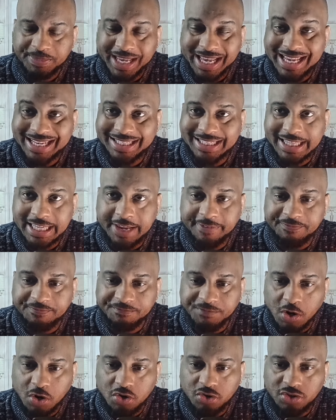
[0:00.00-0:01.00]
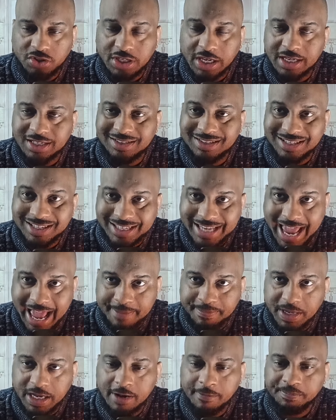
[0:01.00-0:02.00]
is the first
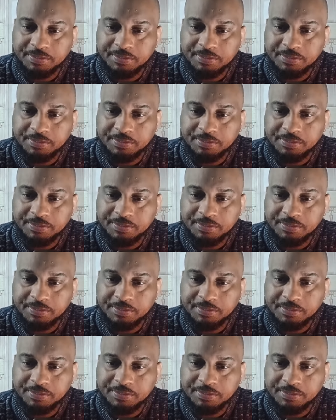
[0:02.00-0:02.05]
step